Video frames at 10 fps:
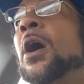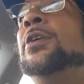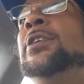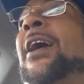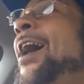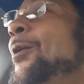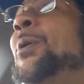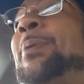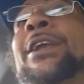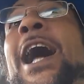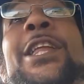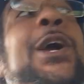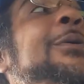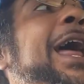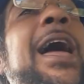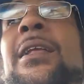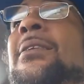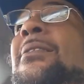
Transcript: Yeah, we better not do that.